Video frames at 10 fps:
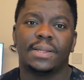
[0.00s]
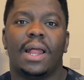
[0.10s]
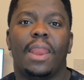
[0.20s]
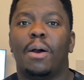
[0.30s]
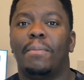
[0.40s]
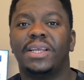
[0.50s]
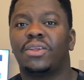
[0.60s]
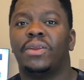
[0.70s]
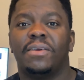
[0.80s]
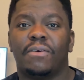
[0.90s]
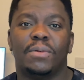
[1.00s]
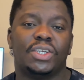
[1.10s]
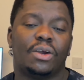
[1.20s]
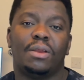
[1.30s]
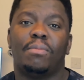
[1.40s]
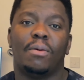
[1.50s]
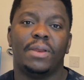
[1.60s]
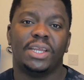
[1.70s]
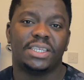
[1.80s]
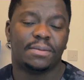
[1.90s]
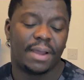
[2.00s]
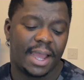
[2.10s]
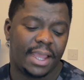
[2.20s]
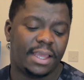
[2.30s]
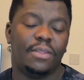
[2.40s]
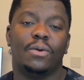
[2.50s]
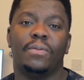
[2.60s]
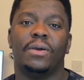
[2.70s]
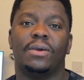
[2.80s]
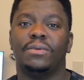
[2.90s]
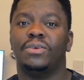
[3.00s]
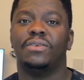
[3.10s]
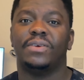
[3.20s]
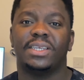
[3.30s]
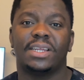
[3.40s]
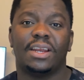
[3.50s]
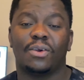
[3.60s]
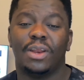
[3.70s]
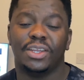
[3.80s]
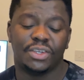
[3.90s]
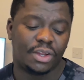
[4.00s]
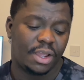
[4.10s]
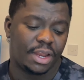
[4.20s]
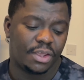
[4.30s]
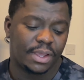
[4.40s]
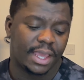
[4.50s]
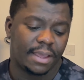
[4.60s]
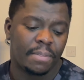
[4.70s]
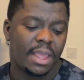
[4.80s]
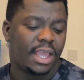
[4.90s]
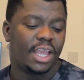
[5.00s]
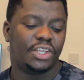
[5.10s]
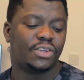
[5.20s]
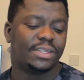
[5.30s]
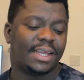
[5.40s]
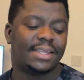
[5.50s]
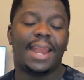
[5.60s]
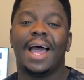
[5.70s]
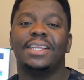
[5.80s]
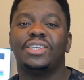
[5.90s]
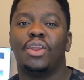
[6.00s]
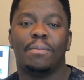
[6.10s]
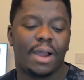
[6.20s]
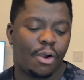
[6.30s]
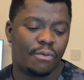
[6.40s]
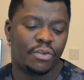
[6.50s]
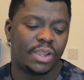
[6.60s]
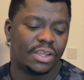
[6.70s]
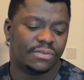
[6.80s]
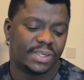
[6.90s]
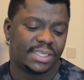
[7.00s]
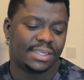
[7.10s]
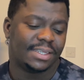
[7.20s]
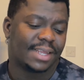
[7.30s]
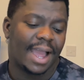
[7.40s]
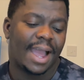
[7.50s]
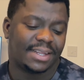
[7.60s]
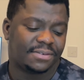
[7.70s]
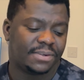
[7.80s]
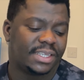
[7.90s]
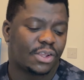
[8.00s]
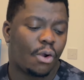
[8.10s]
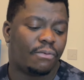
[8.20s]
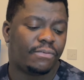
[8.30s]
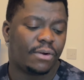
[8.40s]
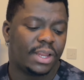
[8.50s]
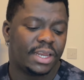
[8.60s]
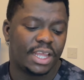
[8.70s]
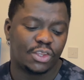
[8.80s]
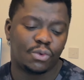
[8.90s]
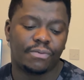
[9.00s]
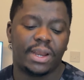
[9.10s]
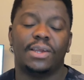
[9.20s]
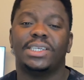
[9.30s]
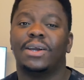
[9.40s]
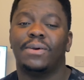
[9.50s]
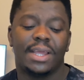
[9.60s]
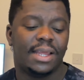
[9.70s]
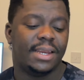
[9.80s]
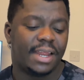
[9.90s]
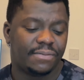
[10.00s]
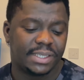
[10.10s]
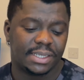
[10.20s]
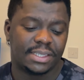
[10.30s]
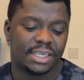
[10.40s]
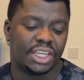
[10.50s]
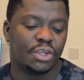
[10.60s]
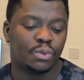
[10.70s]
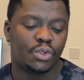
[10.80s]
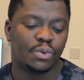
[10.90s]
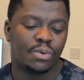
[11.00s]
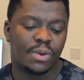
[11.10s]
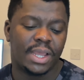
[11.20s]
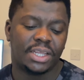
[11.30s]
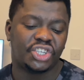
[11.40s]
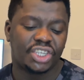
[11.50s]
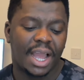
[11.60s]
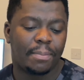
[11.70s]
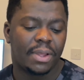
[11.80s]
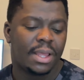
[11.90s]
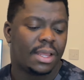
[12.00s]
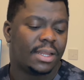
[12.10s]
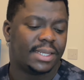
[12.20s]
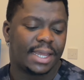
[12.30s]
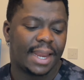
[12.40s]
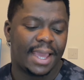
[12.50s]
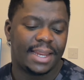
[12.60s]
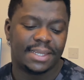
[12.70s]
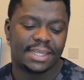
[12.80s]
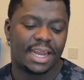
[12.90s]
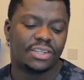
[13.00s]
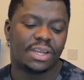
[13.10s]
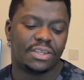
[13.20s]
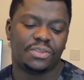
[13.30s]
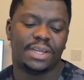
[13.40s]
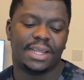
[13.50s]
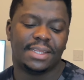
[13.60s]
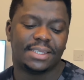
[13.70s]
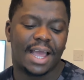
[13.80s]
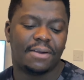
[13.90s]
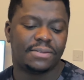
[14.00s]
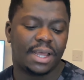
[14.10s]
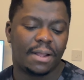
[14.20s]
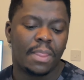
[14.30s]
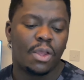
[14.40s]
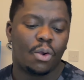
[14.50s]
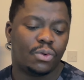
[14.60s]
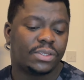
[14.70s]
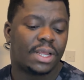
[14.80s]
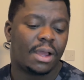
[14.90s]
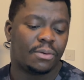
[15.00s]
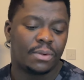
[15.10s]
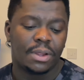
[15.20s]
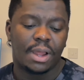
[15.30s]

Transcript: Now, based on the information published by the university and college in the UK, it shows that large number of UK universities are at risk of falling into financial deficits due to a sharp decline in international students after hostile